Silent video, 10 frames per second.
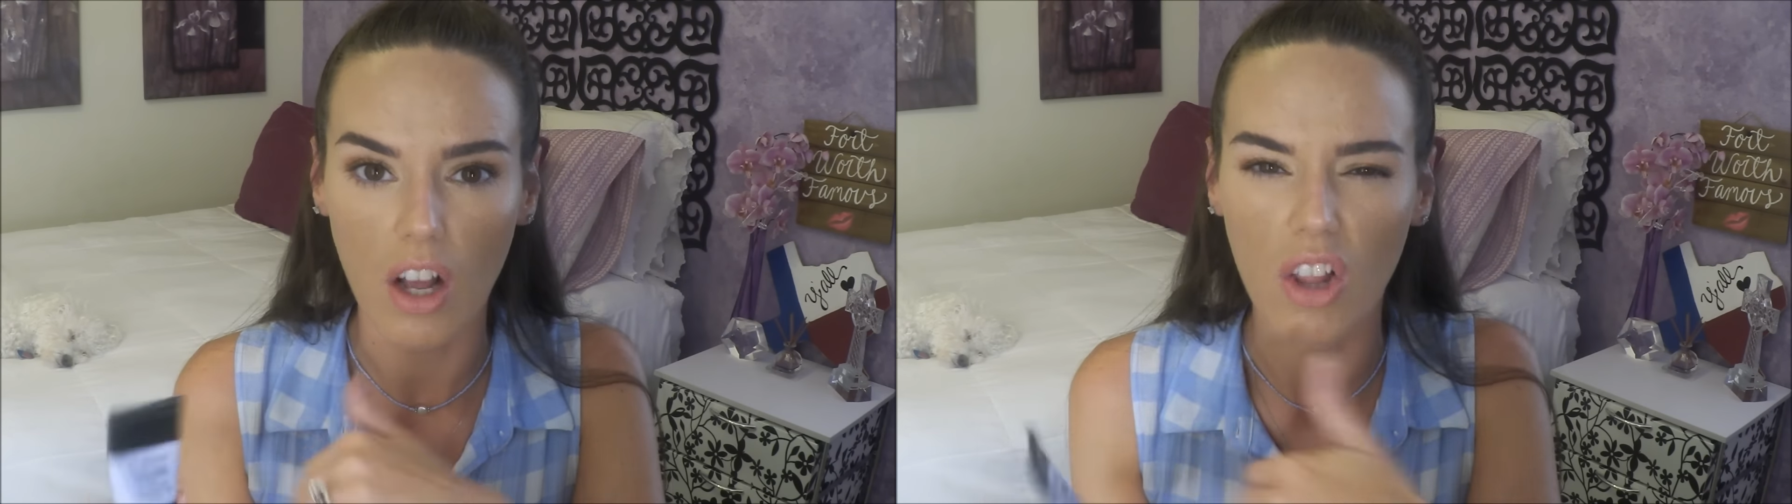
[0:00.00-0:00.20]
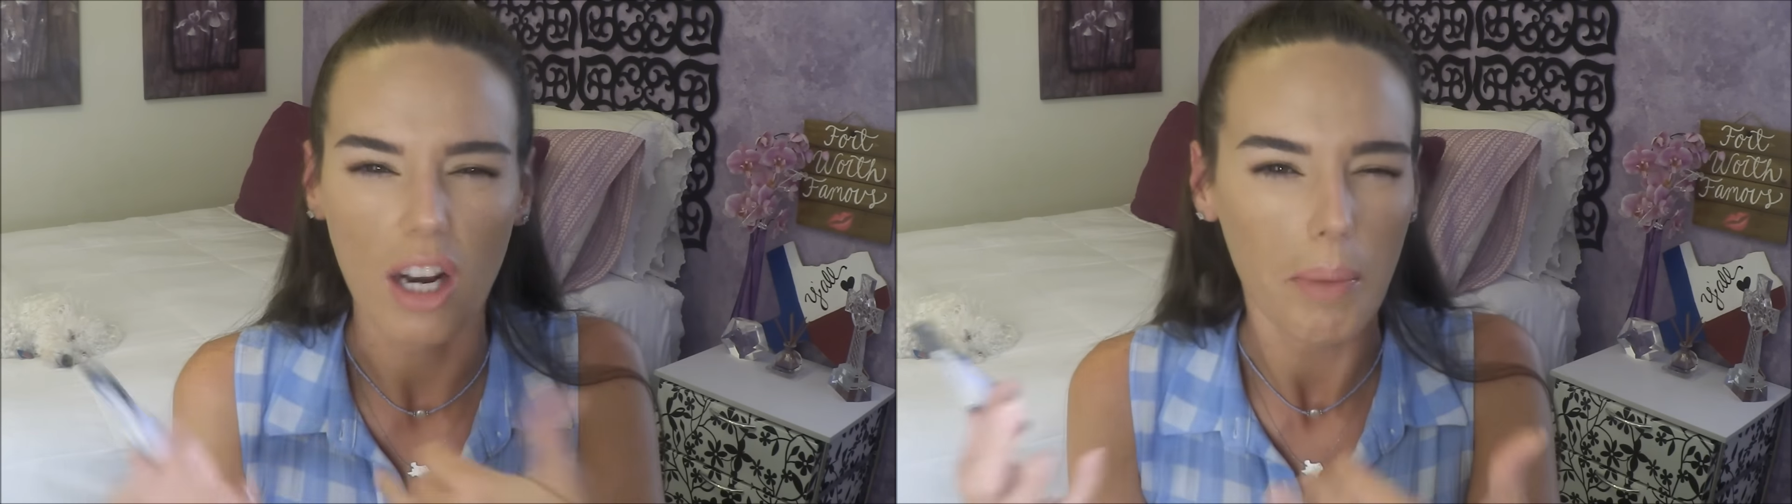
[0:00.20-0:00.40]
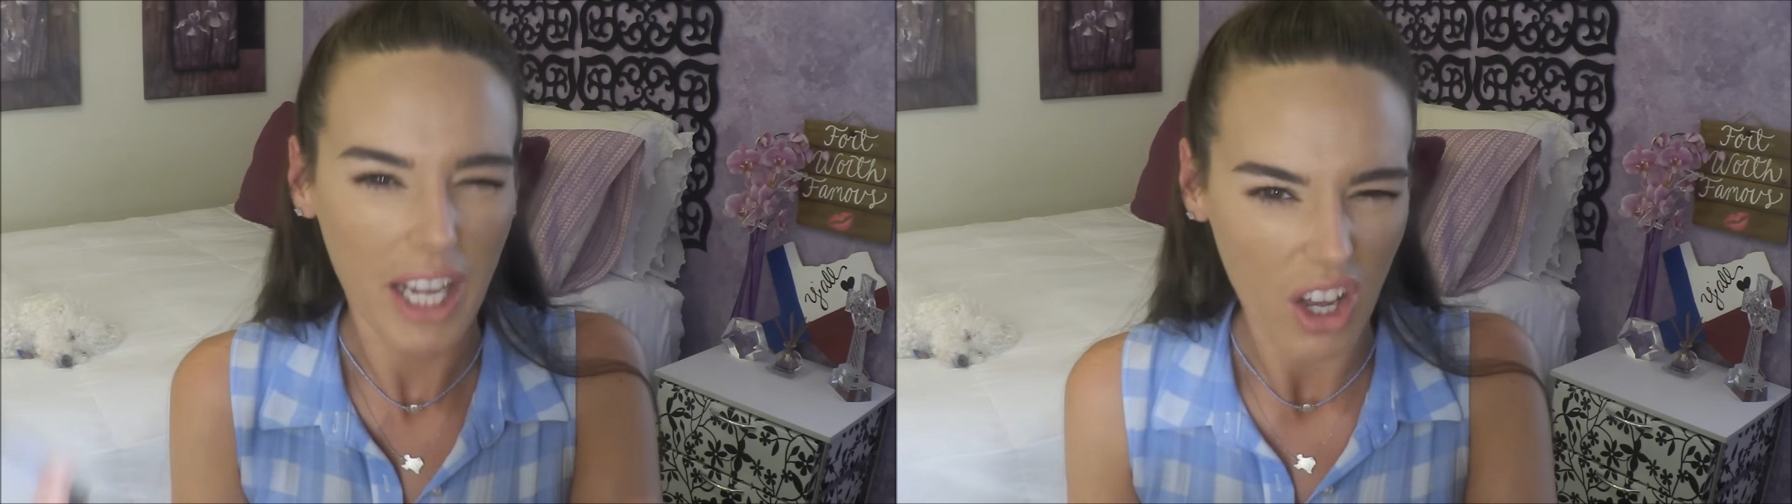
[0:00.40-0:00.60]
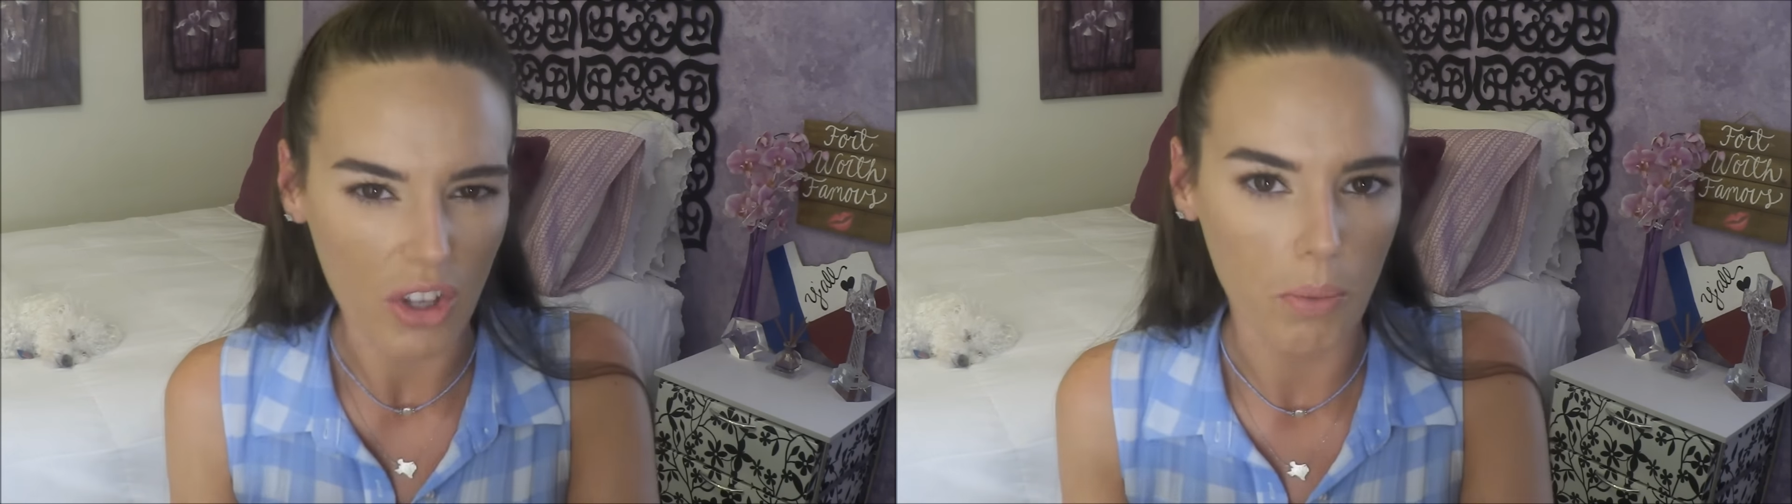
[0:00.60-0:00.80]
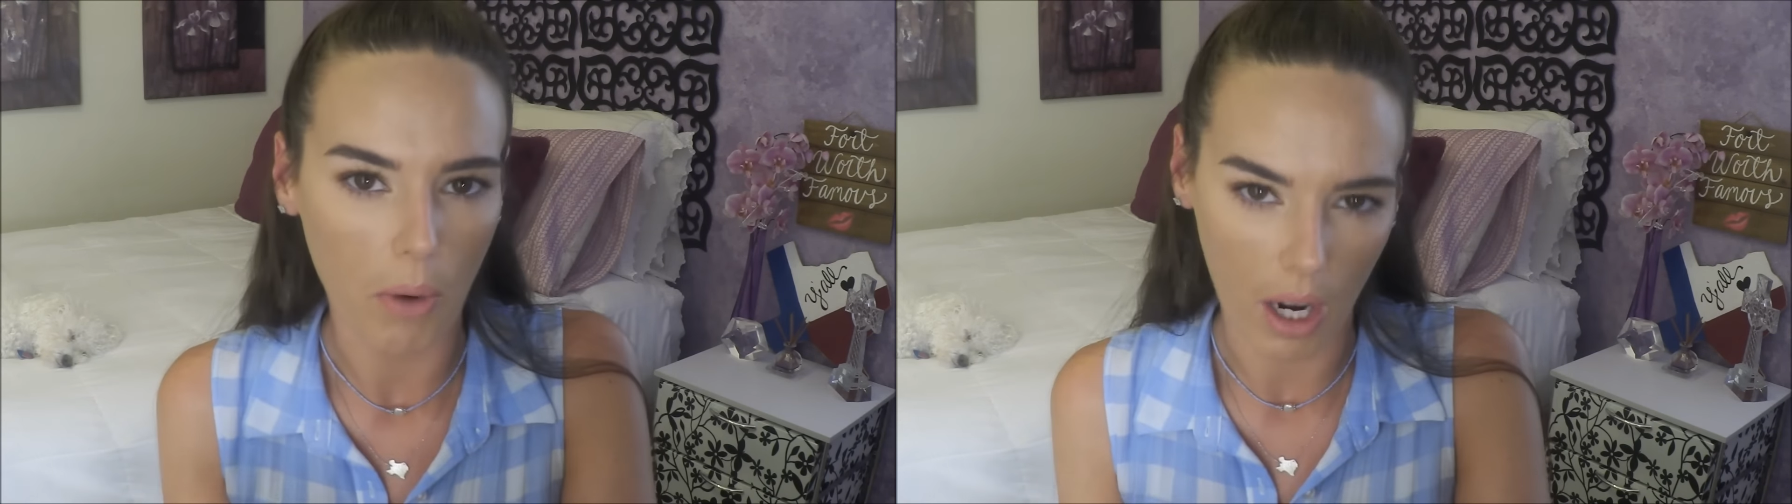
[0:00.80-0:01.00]
a lot of my
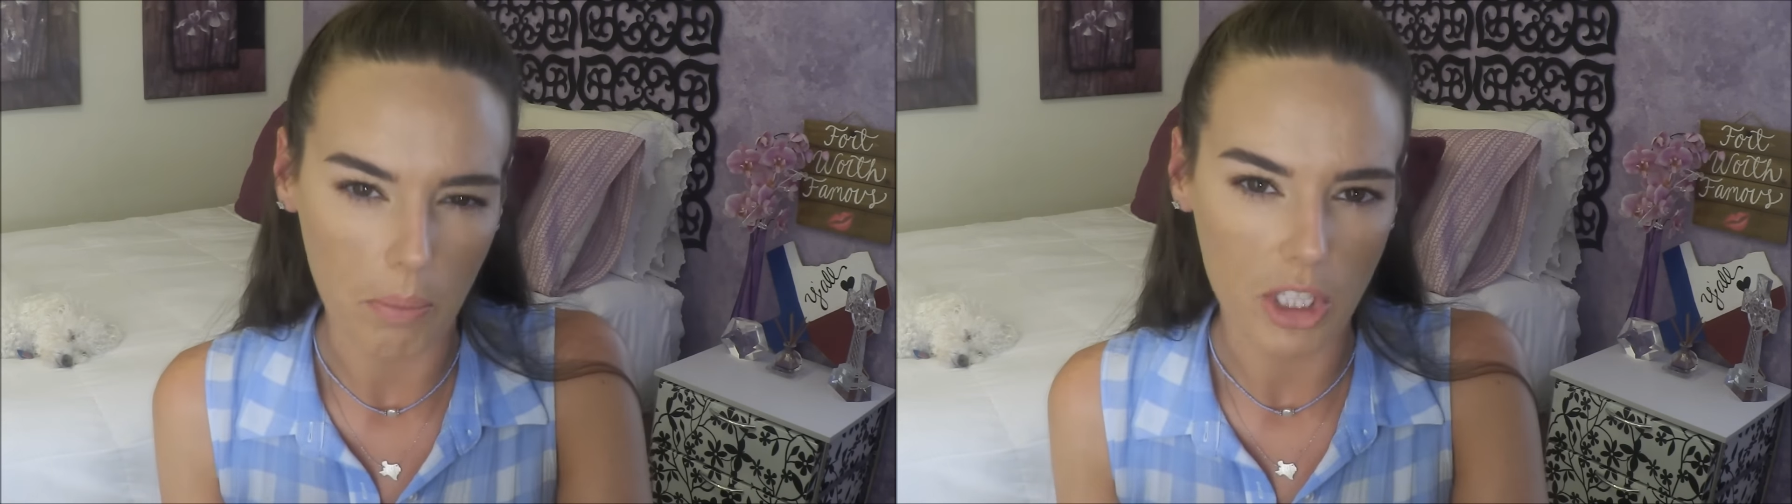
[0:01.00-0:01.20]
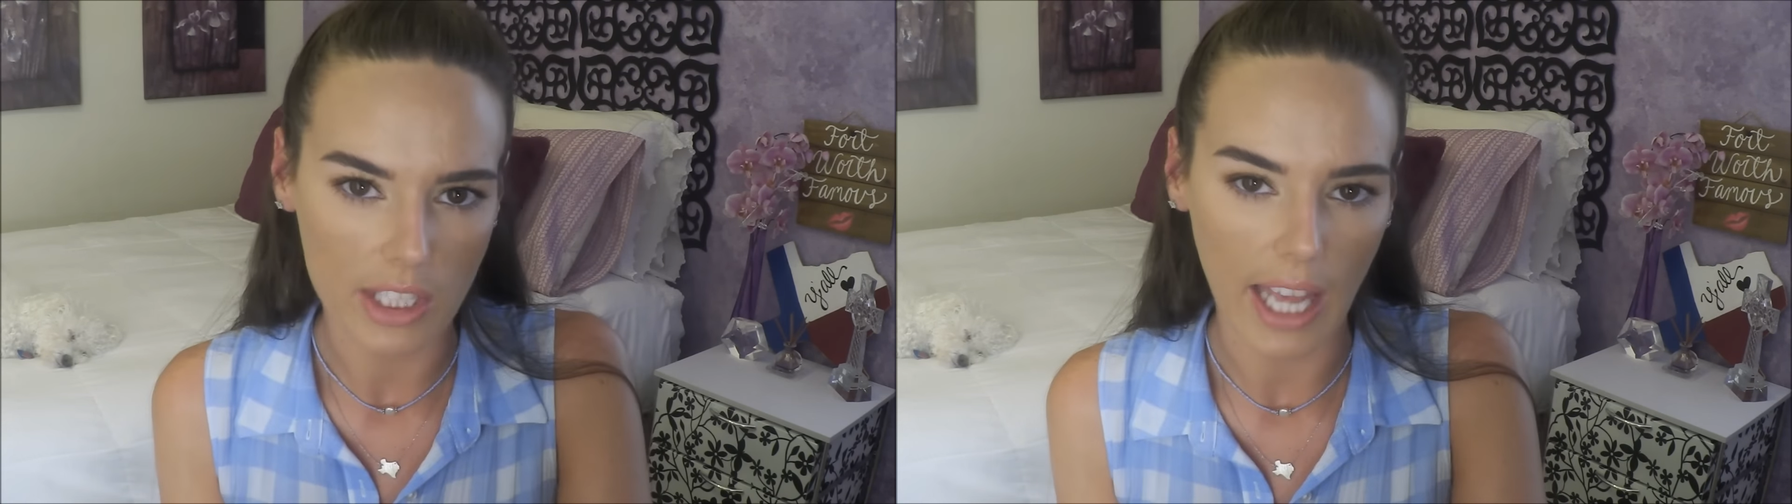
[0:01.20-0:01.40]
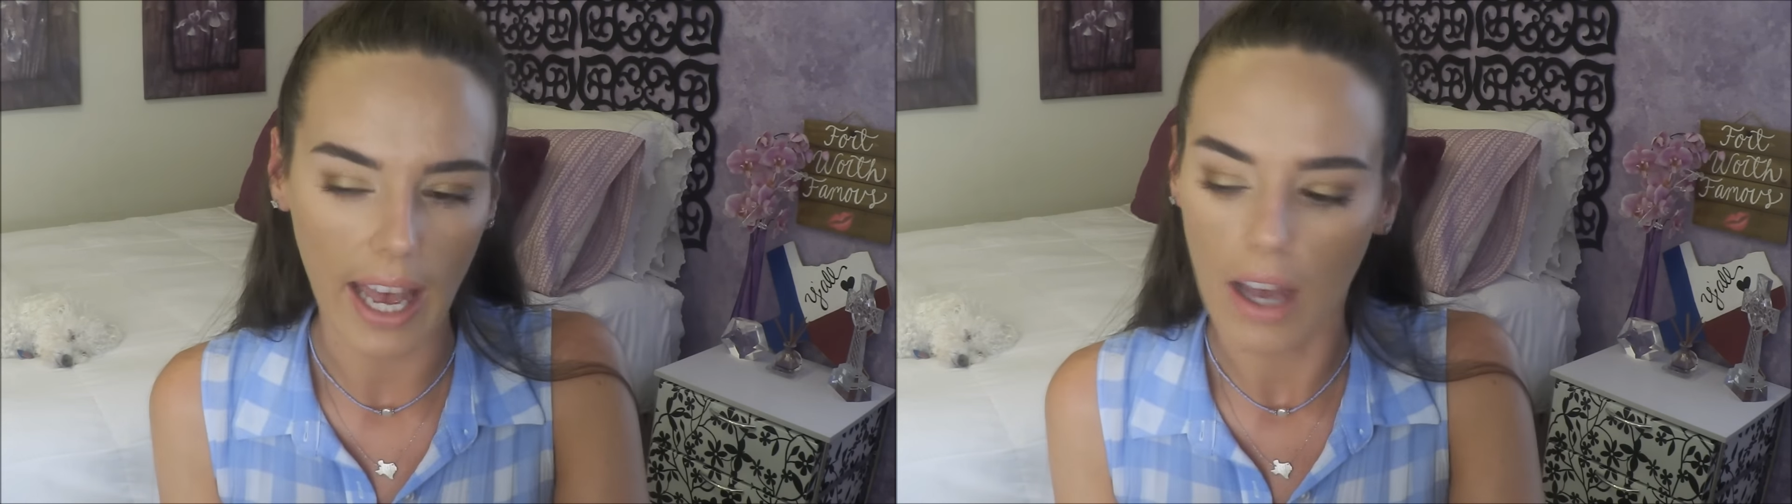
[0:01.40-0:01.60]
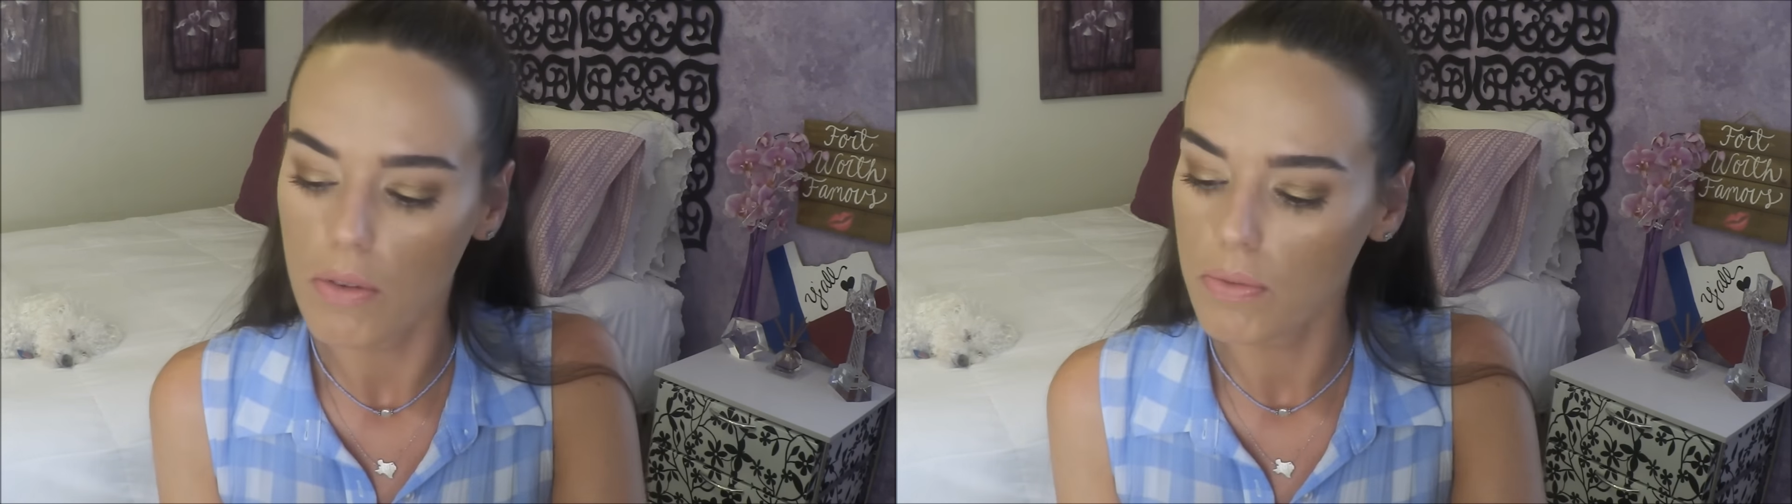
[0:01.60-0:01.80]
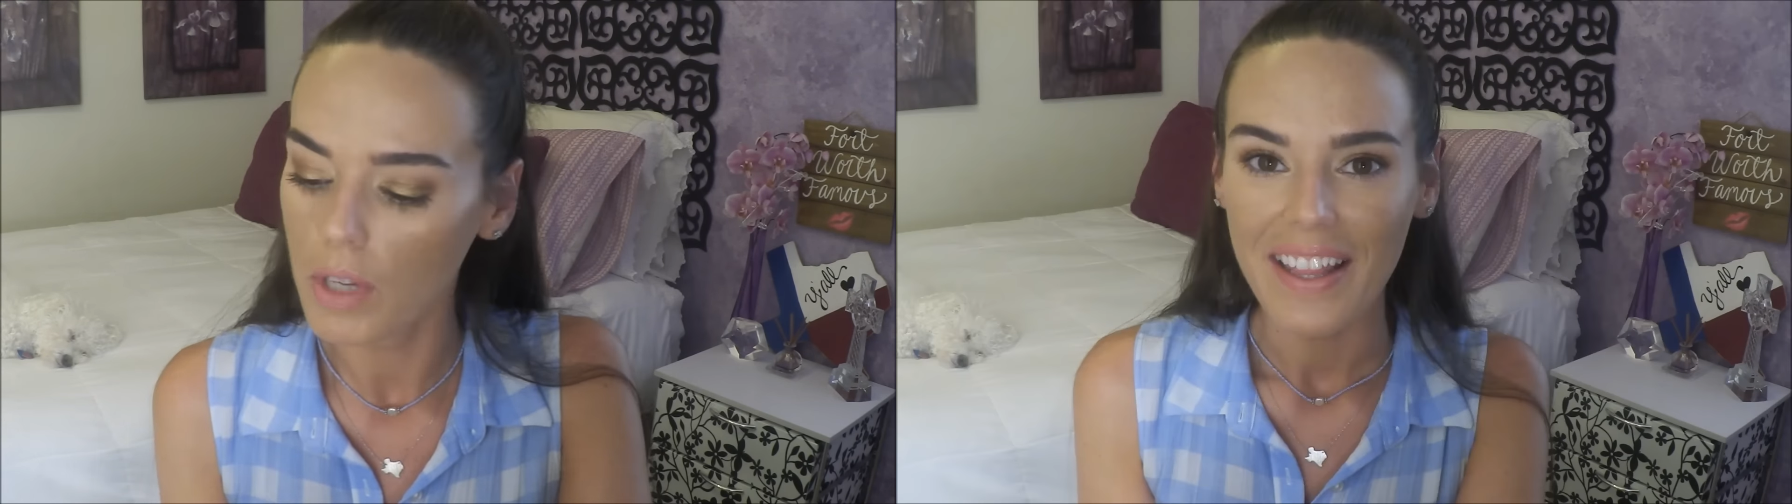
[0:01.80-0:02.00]
other primers have.